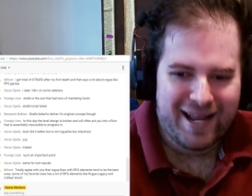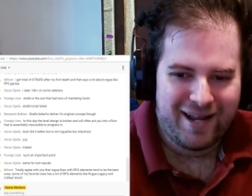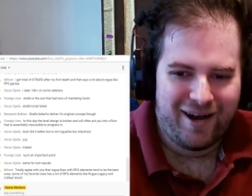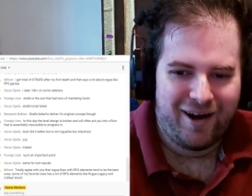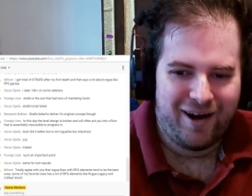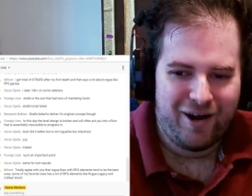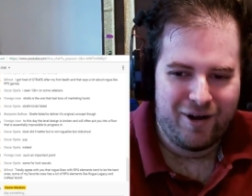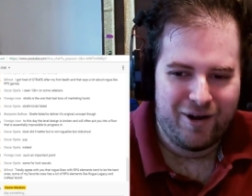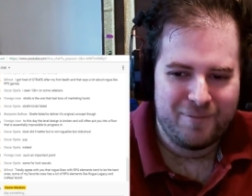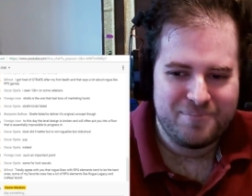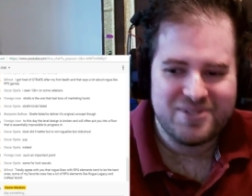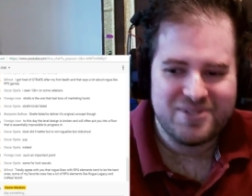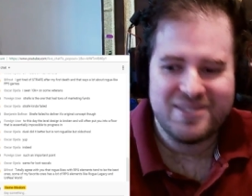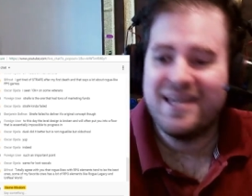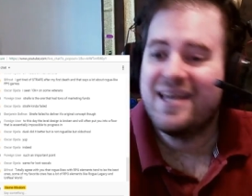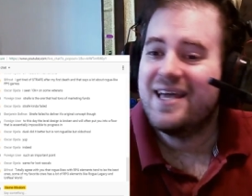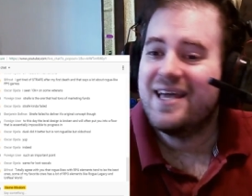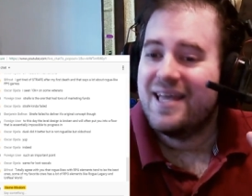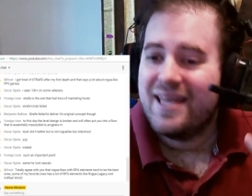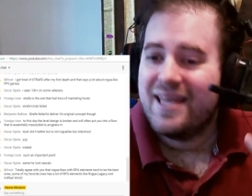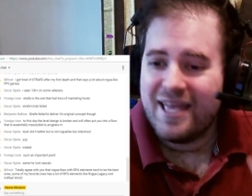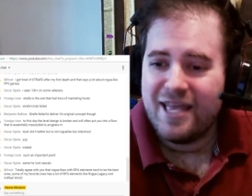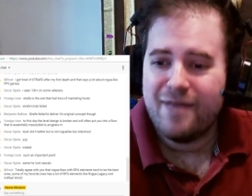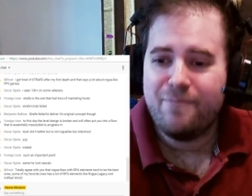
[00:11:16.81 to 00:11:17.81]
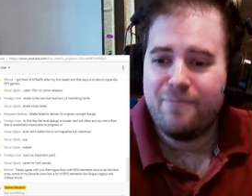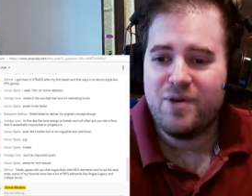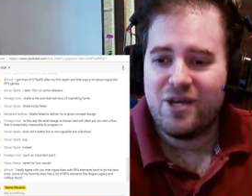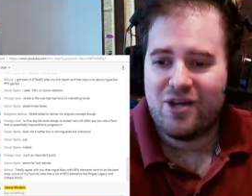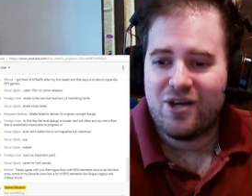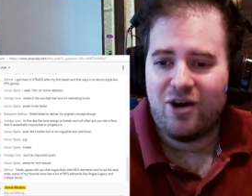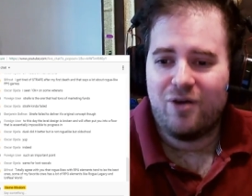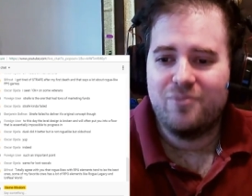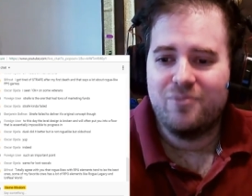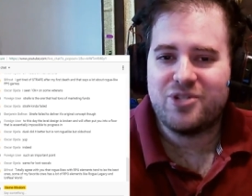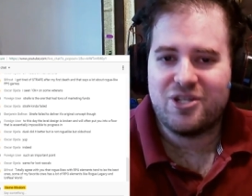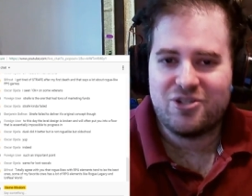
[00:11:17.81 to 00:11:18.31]
ups, it
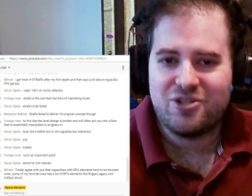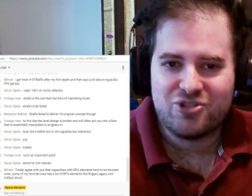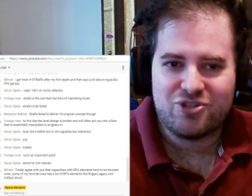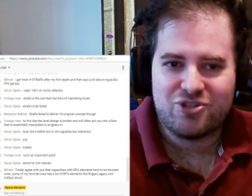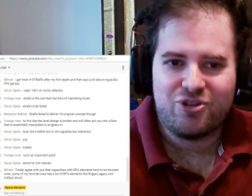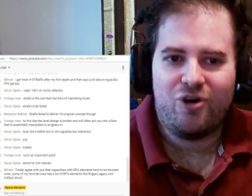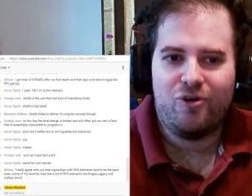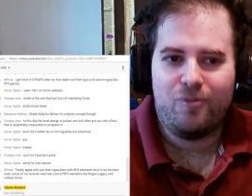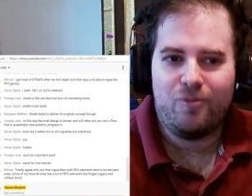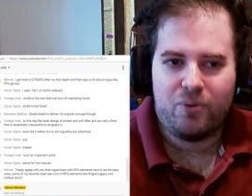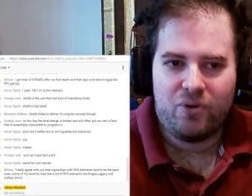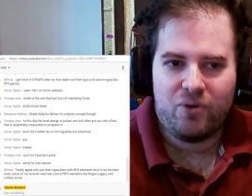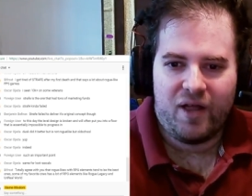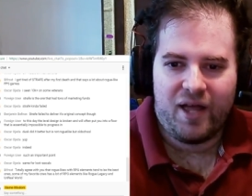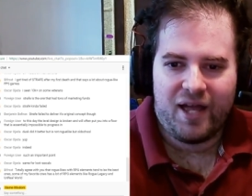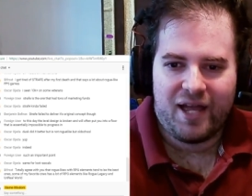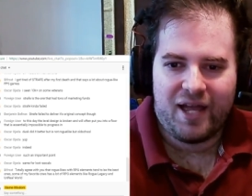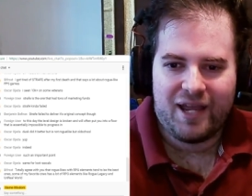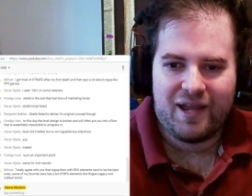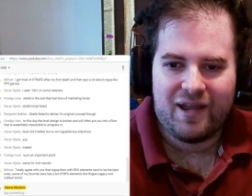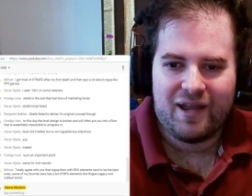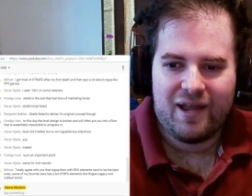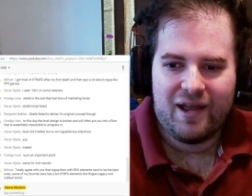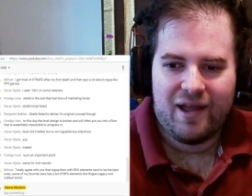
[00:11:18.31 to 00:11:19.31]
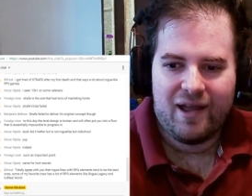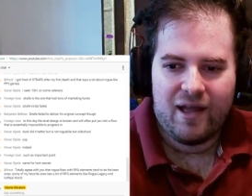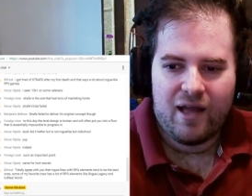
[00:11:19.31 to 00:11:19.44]
becomes a slow play.